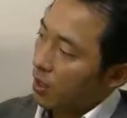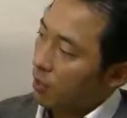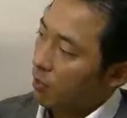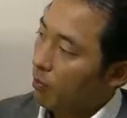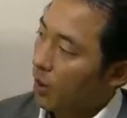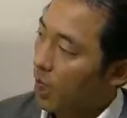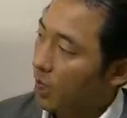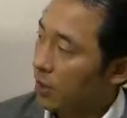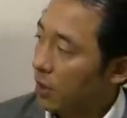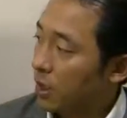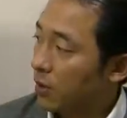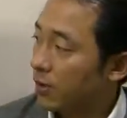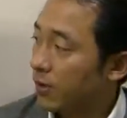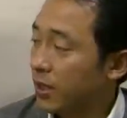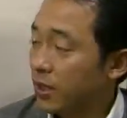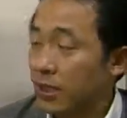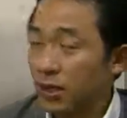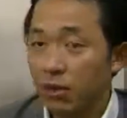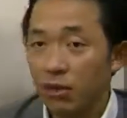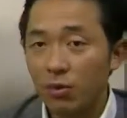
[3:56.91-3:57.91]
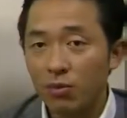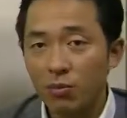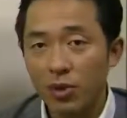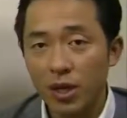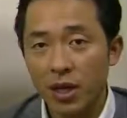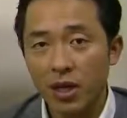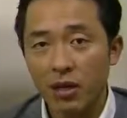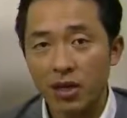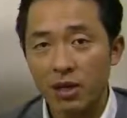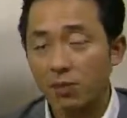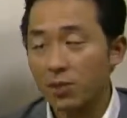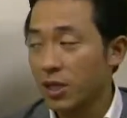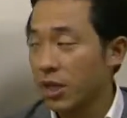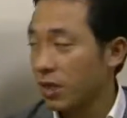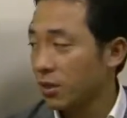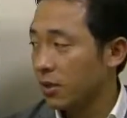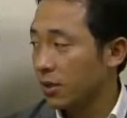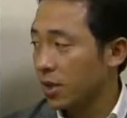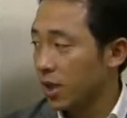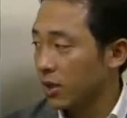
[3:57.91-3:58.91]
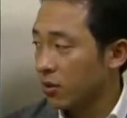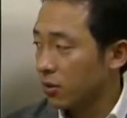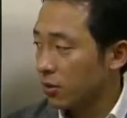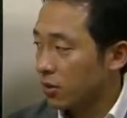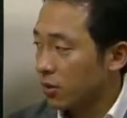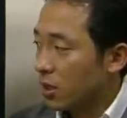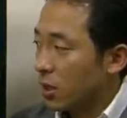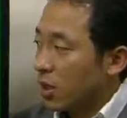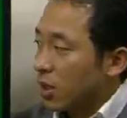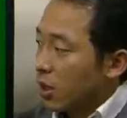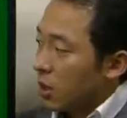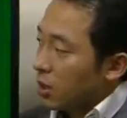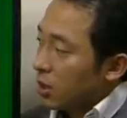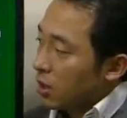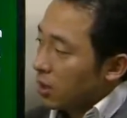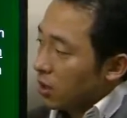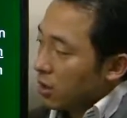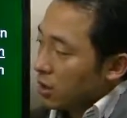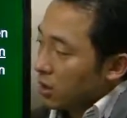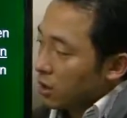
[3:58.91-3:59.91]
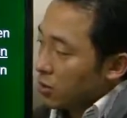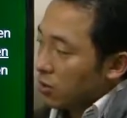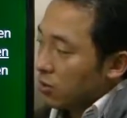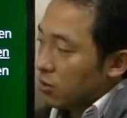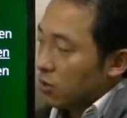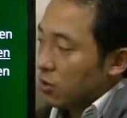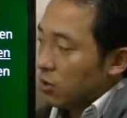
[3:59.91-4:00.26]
But if it's a comprehensive taxation, you do